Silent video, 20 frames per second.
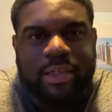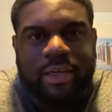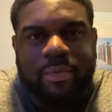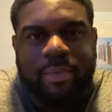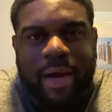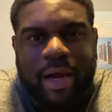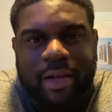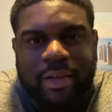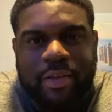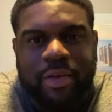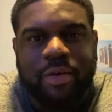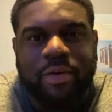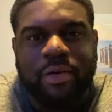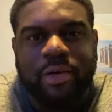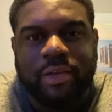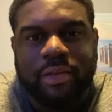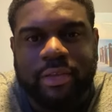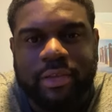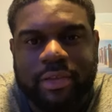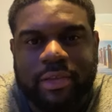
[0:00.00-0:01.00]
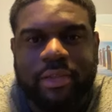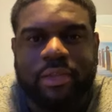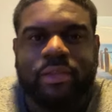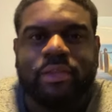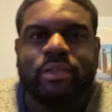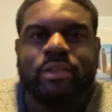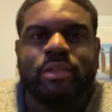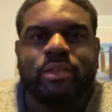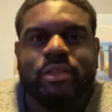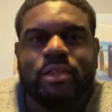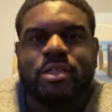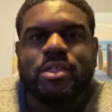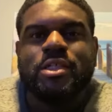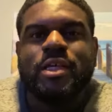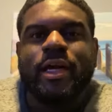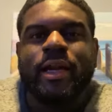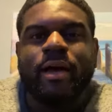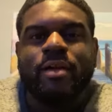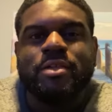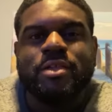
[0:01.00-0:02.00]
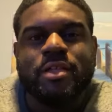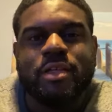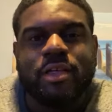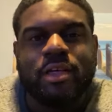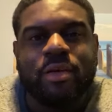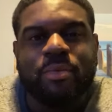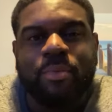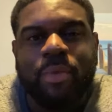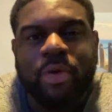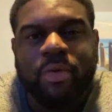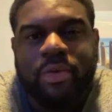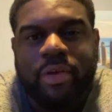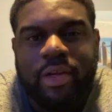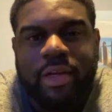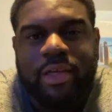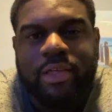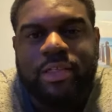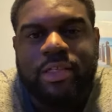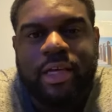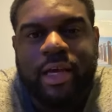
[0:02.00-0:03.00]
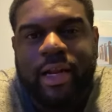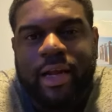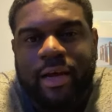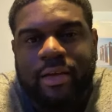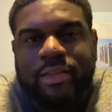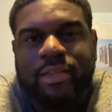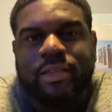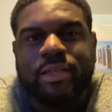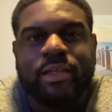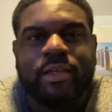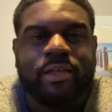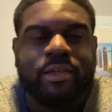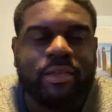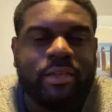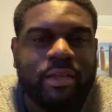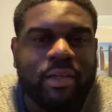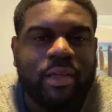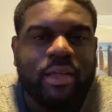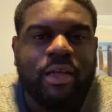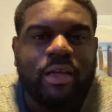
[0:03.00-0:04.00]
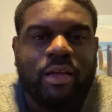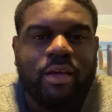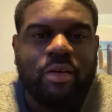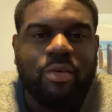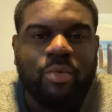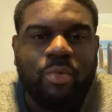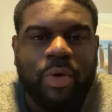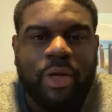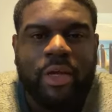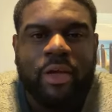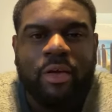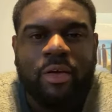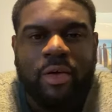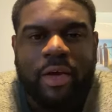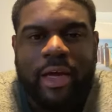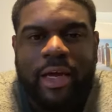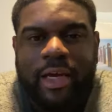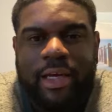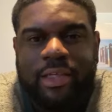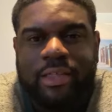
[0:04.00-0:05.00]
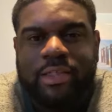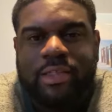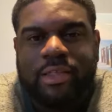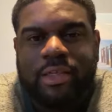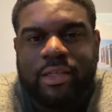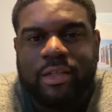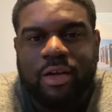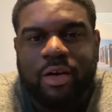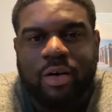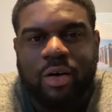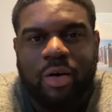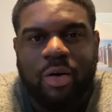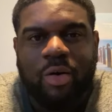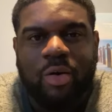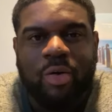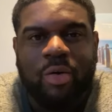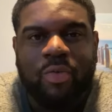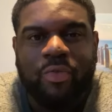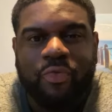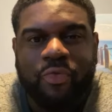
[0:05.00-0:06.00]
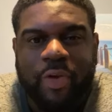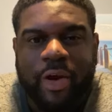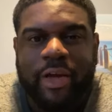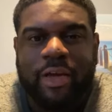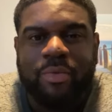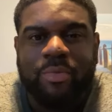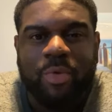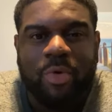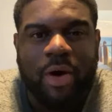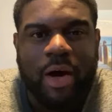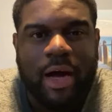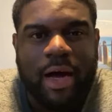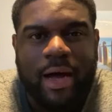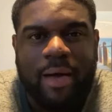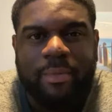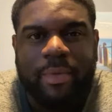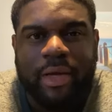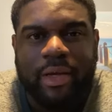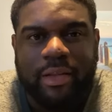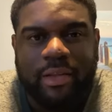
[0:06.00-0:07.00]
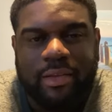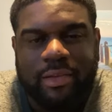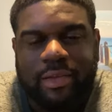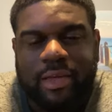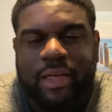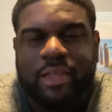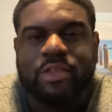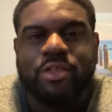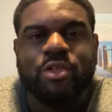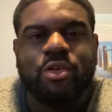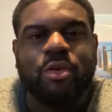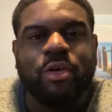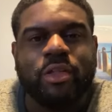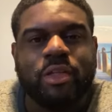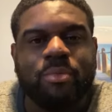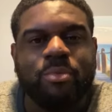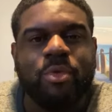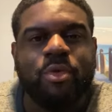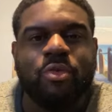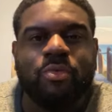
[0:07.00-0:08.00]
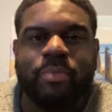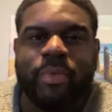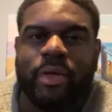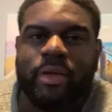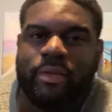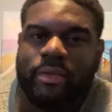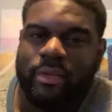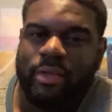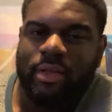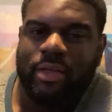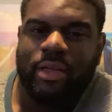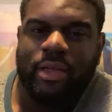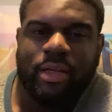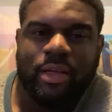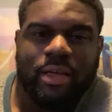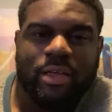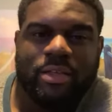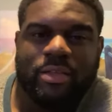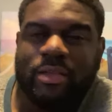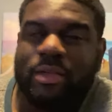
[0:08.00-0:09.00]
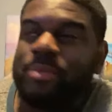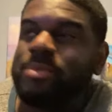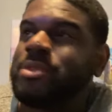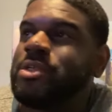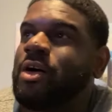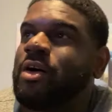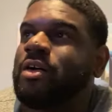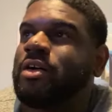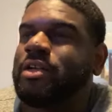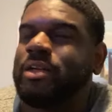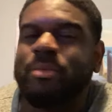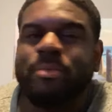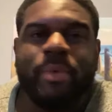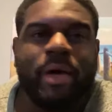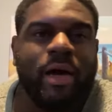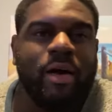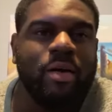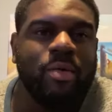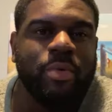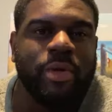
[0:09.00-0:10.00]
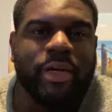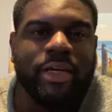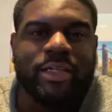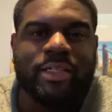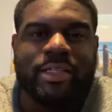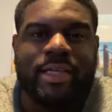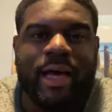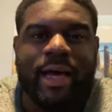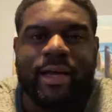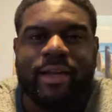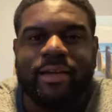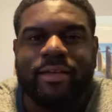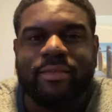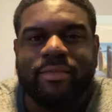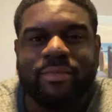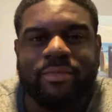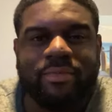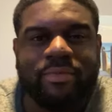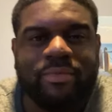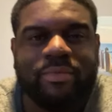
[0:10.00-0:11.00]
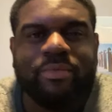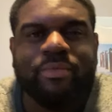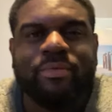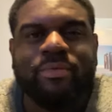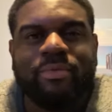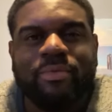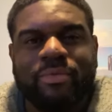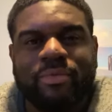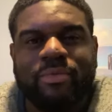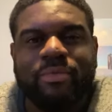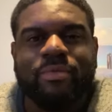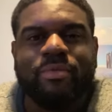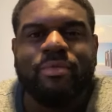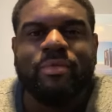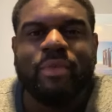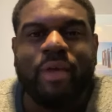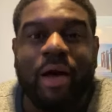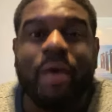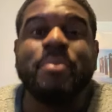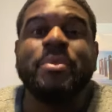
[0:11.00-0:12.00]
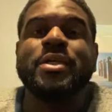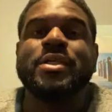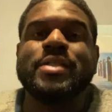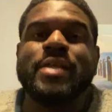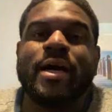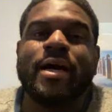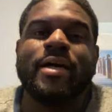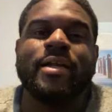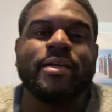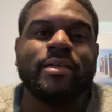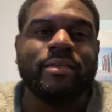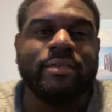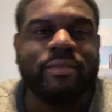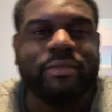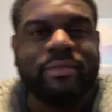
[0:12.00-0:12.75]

everybody doing? Shout out to the community. Shout out to Will, Ace, and the whole Frankie Muhammad has joined the movement. That's what I'm talking about. We excited? I'm excited.